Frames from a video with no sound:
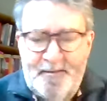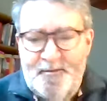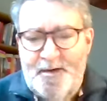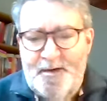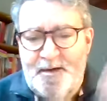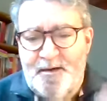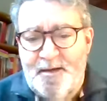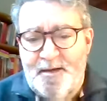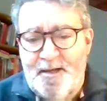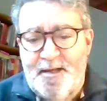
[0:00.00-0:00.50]

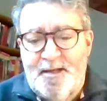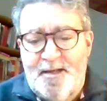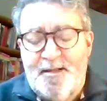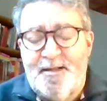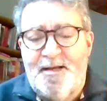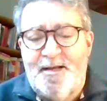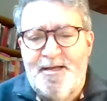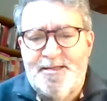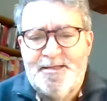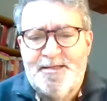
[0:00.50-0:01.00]
Well,
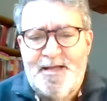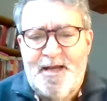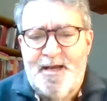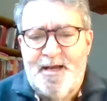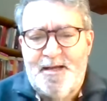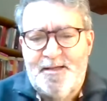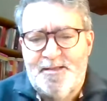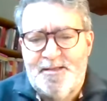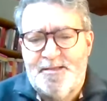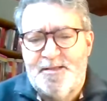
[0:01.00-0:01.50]
these
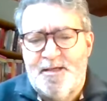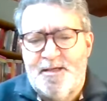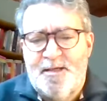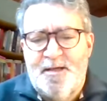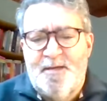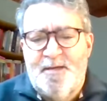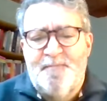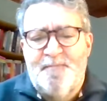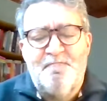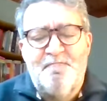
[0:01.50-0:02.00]
days,
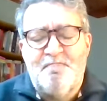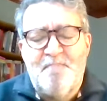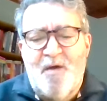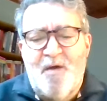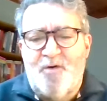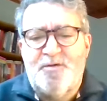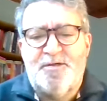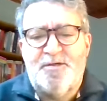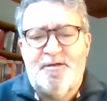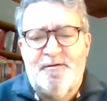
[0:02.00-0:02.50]

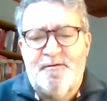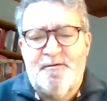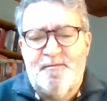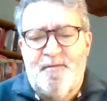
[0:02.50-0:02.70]
most